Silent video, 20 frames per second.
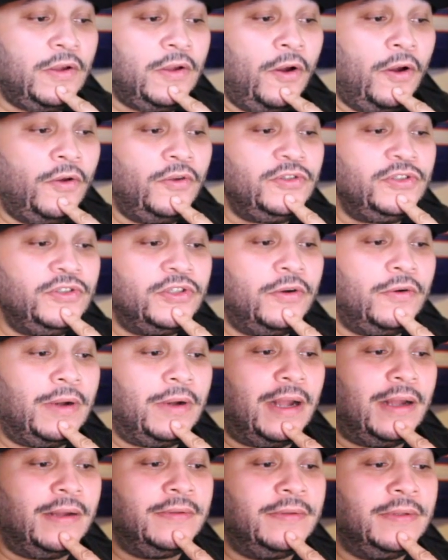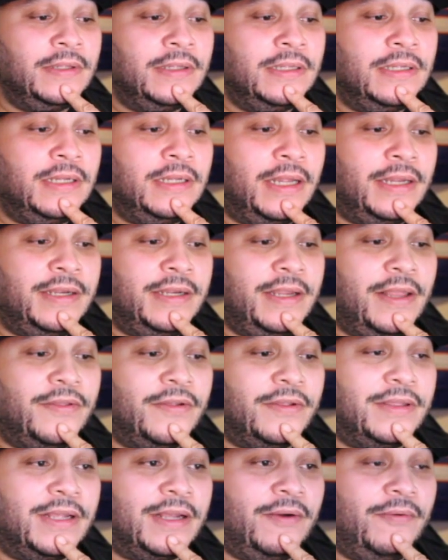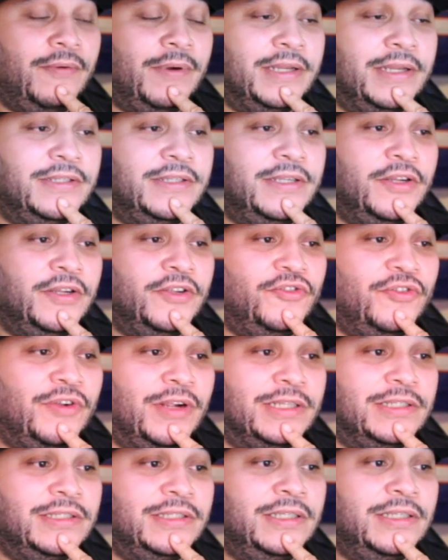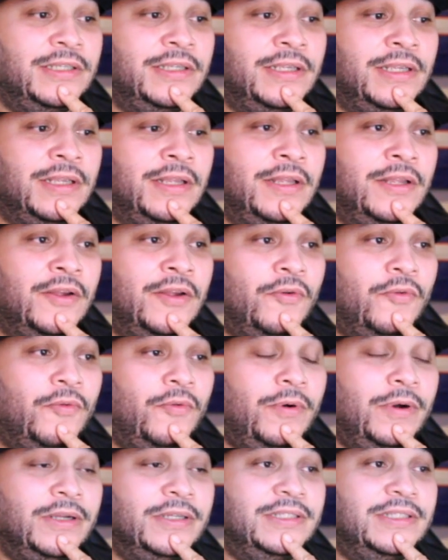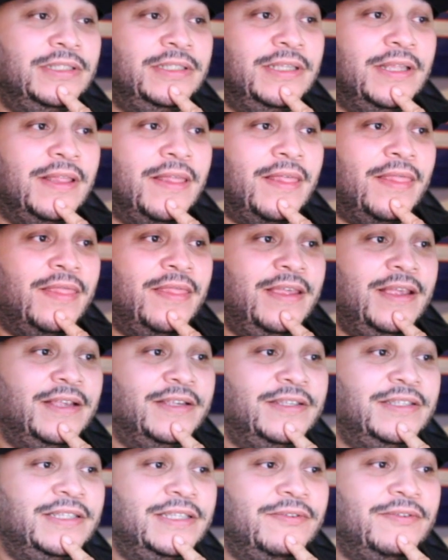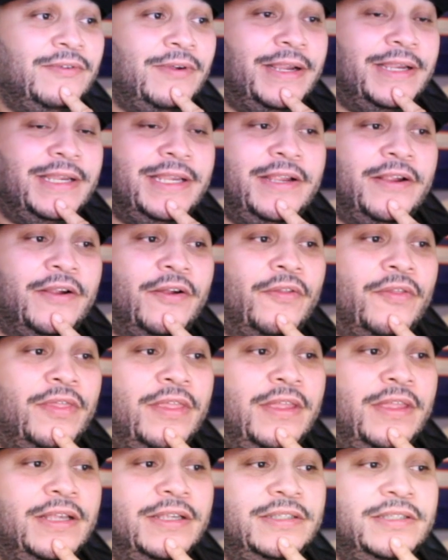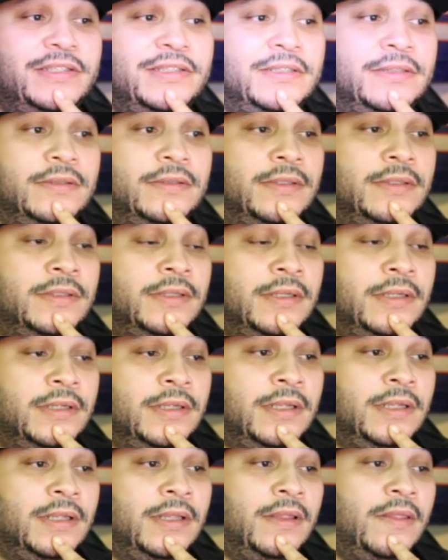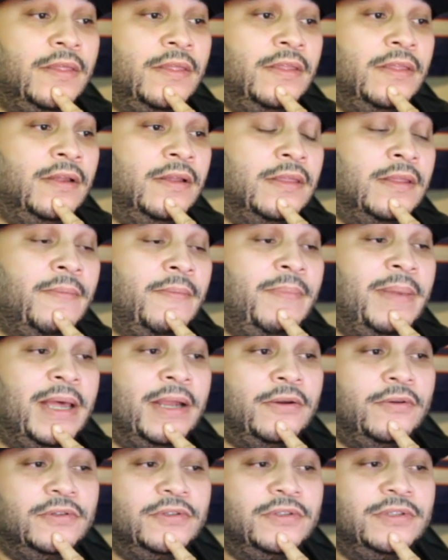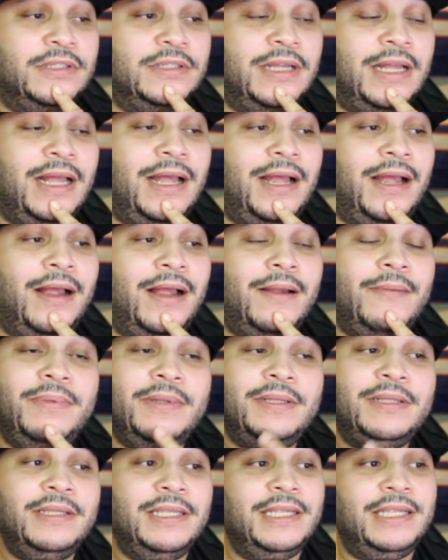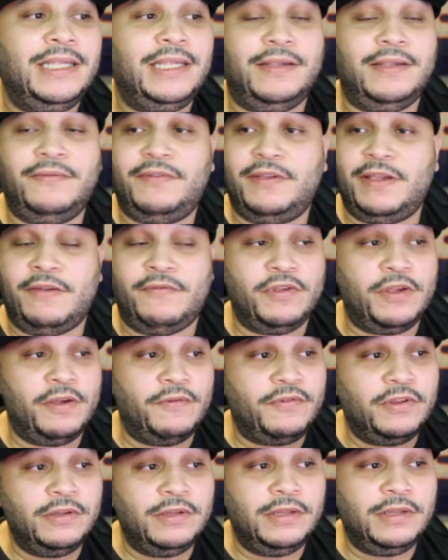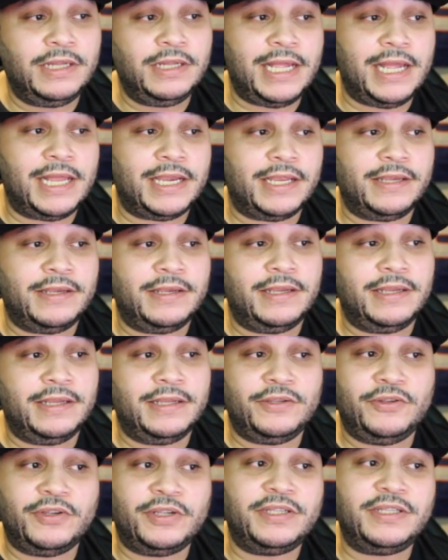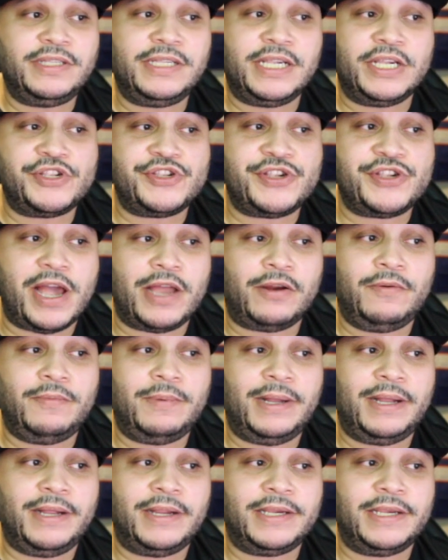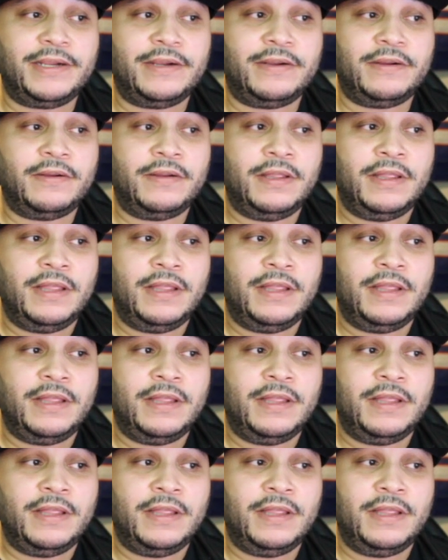Also, another thing I wanted to address was this right here. The pedals. I believe if you look at it, you can see a shadow behind here.